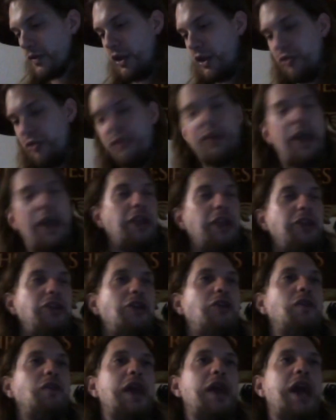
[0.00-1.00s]
And then
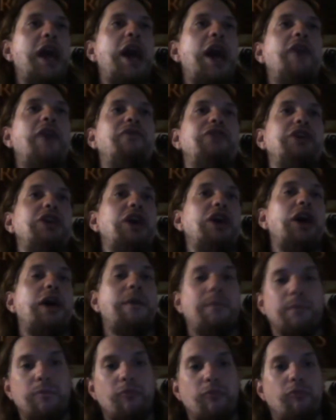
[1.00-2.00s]
you have the
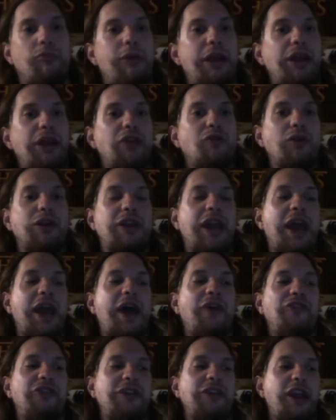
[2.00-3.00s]
regular
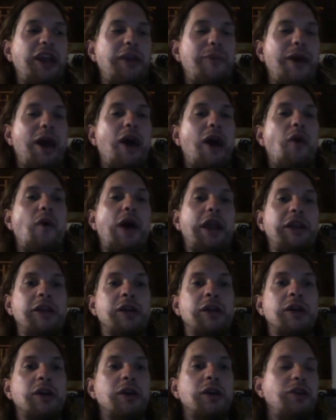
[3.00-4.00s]
cast that came out,
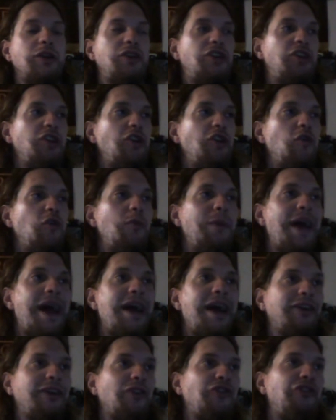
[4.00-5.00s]
like Q
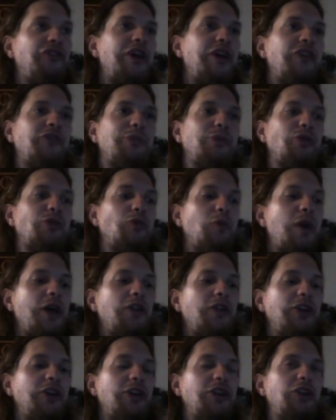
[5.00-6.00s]
back as Desmond
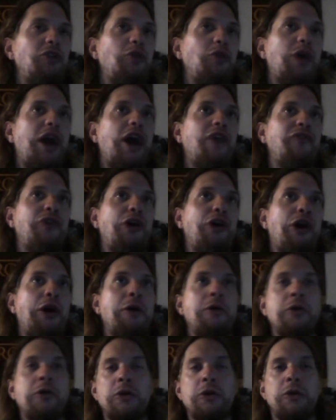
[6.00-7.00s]
Llewellyn. You have
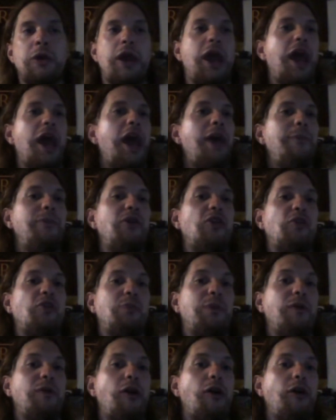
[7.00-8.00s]
M as
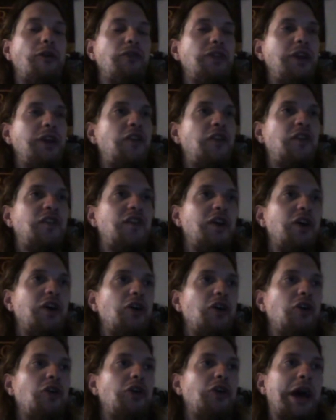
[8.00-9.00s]
Bernard Lee
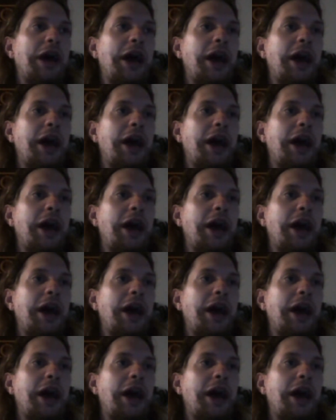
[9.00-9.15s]
still.